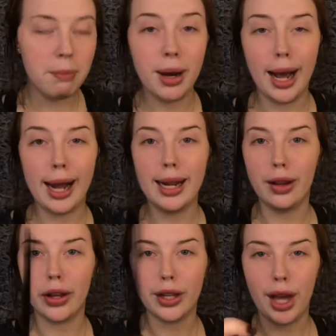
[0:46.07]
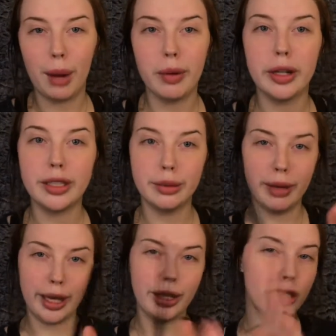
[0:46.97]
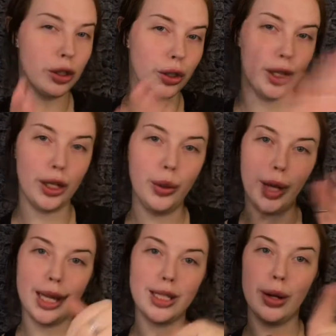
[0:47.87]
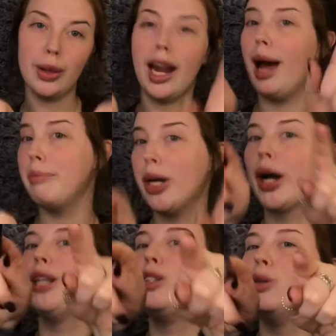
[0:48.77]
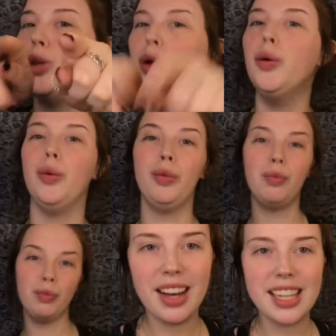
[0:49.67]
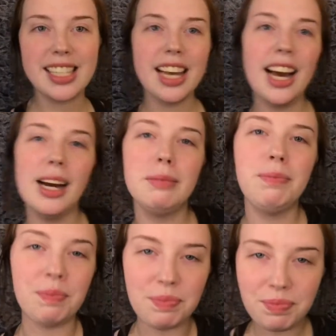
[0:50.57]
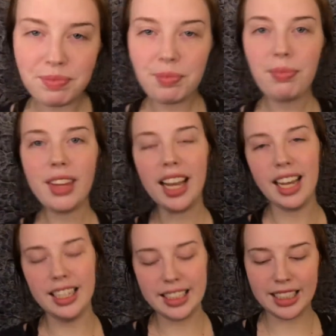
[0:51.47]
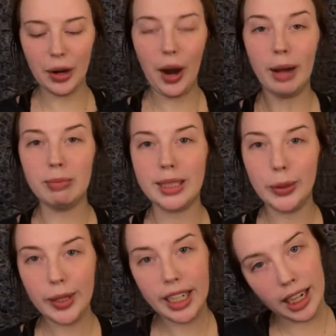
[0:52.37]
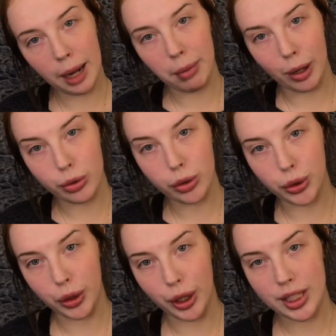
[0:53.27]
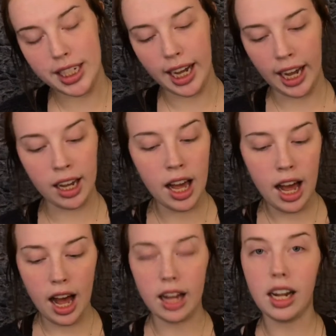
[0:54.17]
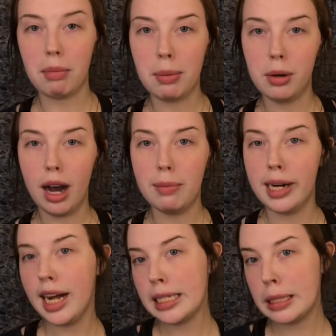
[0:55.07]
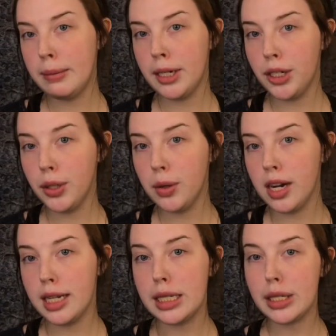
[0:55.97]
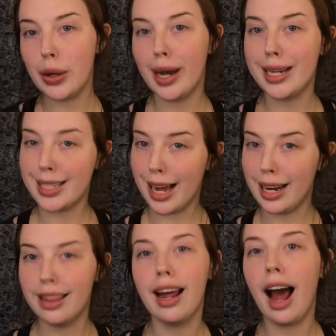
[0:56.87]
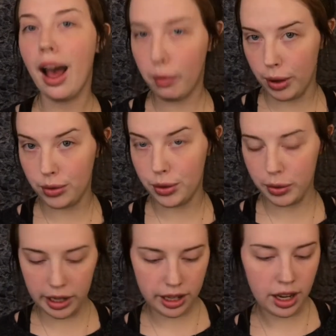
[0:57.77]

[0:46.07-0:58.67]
But I need to look at the camera to make sure that you guys know that I'm talking to you. Anyways, so I'm doing an eyebrow tutorial today. A lot of people have been asking me to do one, so I decided that I will do one.